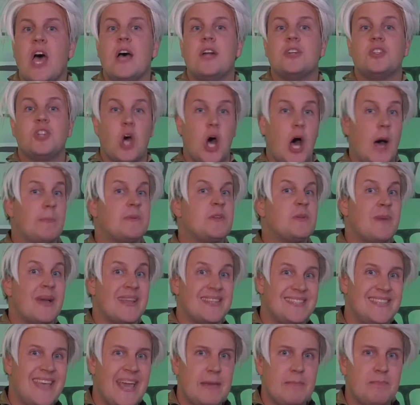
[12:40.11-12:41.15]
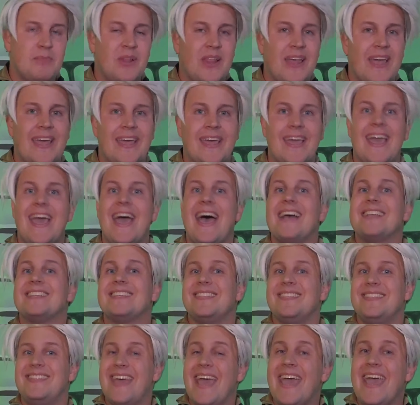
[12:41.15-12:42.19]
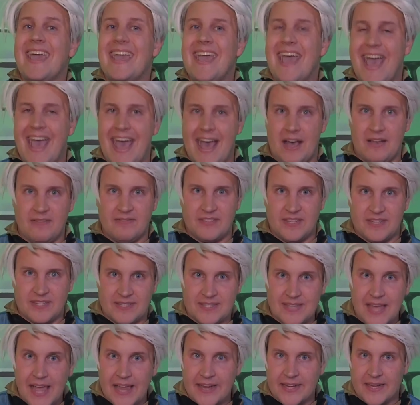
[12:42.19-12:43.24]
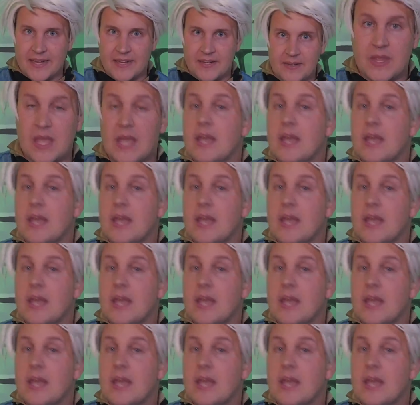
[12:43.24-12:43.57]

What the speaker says: to optimize gameplay as they have decided.